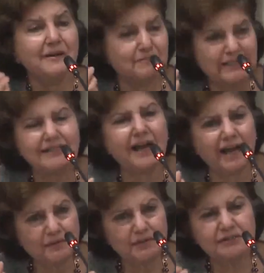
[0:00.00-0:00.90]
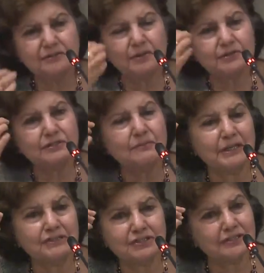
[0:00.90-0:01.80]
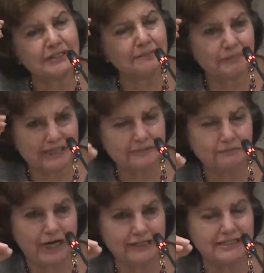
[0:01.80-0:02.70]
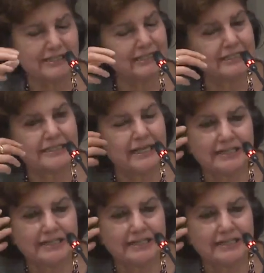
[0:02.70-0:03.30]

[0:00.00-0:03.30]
but I want to also mention some best practices,